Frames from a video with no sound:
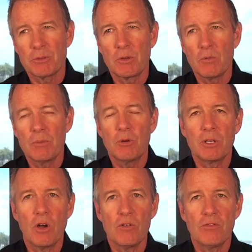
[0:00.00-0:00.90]
between
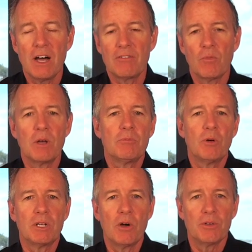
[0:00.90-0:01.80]
1.05 and
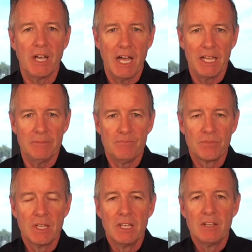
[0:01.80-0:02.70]
1.09
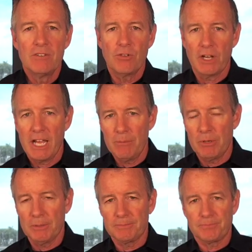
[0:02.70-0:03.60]
for
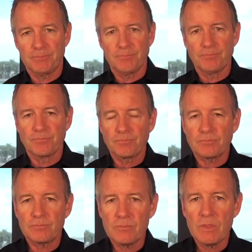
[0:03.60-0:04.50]
amber.
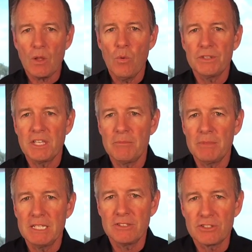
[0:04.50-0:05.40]
What that
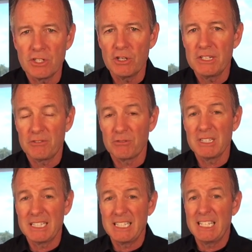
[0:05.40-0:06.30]
means is you don't even
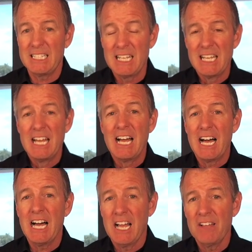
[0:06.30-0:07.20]
really need
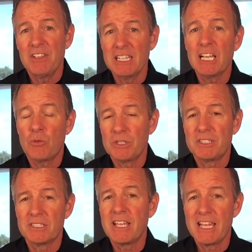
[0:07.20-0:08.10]
a heavy liquid
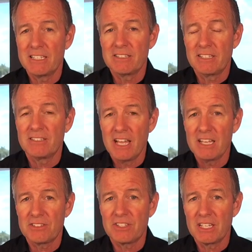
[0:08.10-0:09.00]
to
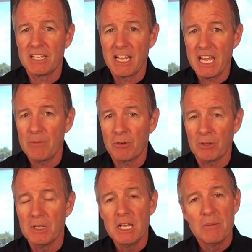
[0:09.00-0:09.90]
test an
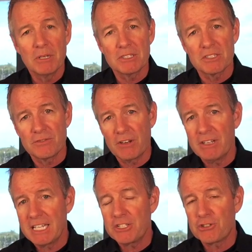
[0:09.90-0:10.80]
amber. But there's a
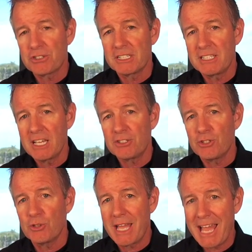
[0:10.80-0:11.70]
very interesting test
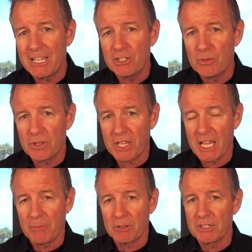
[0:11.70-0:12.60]
you can do with
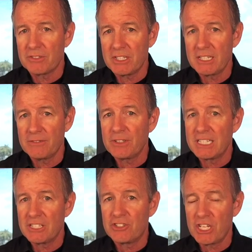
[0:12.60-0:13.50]
amber to see if
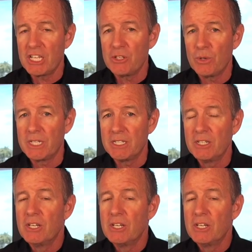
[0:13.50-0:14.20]
it is genuine